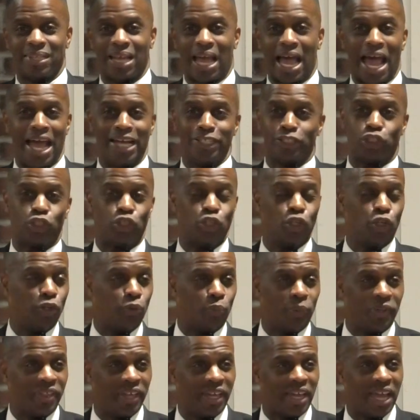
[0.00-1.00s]
I
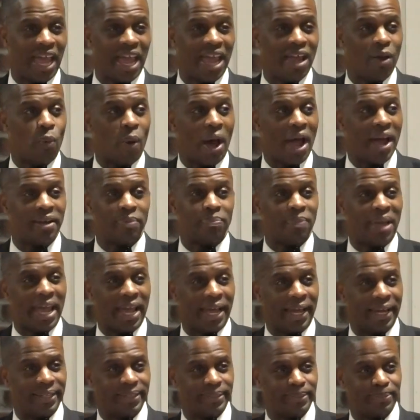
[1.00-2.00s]
stood with a gay white
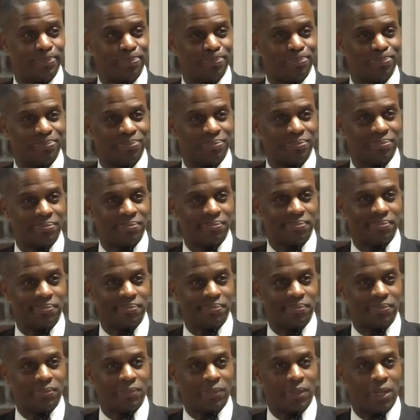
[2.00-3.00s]
man,
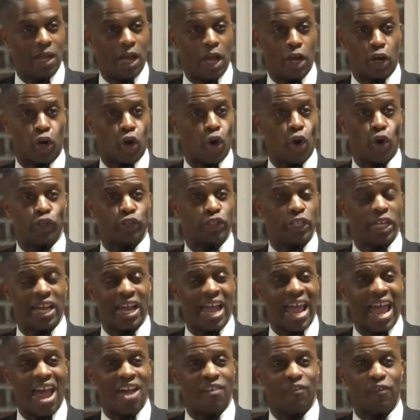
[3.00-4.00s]
a
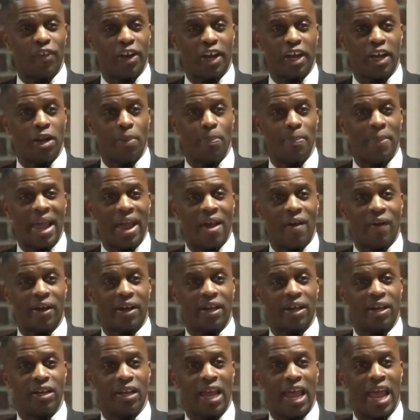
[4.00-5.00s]
cursing
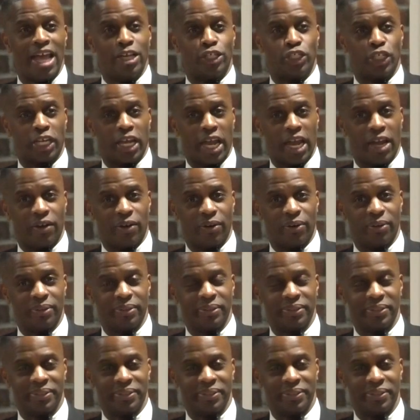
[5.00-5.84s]
African-American educator,